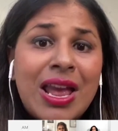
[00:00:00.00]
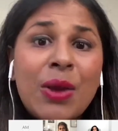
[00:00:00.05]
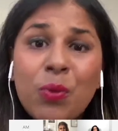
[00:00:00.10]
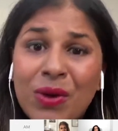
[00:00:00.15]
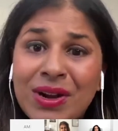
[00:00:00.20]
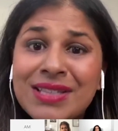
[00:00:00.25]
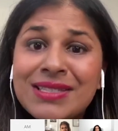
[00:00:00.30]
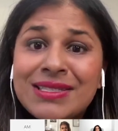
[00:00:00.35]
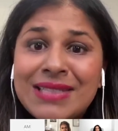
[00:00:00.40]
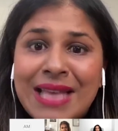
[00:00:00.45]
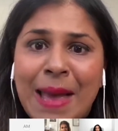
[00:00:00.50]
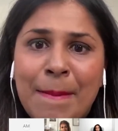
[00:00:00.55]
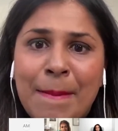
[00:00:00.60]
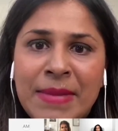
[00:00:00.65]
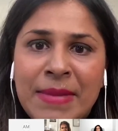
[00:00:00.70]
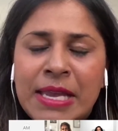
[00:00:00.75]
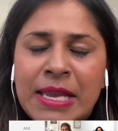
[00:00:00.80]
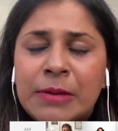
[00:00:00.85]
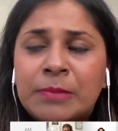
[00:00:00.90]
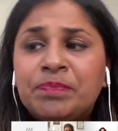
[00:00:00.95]
And what does that
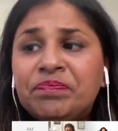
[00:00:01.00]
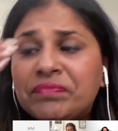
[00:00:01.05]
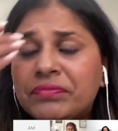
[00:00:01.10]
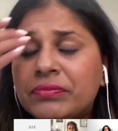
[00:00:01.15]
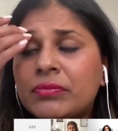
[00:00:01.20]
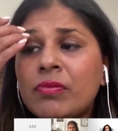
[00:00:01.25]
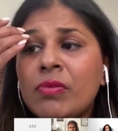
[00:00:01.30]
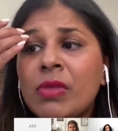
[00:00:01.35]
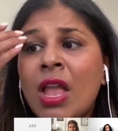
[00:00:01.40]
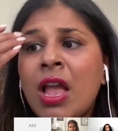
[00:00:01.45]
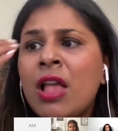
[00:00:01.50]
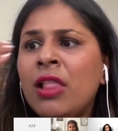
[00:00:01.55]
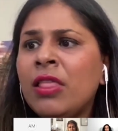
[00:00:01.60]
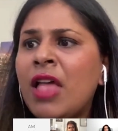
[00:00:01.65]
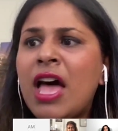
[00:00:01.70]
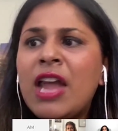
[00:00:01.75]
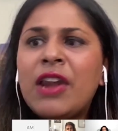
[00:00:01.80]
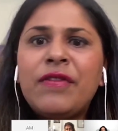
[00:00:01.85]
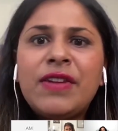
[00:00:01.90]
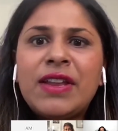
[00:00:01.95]
mean? A
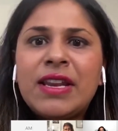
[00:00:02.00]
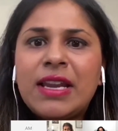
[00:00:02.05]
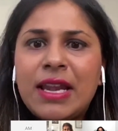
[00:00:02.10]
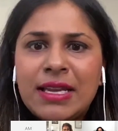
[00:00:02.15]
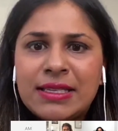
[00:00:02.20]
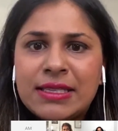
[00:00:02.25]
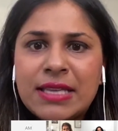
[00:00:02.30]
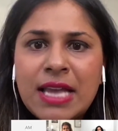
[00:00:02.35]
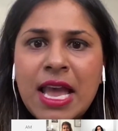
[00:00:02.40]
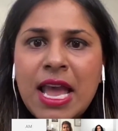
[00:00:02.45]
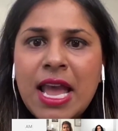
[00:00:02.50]
lot of it is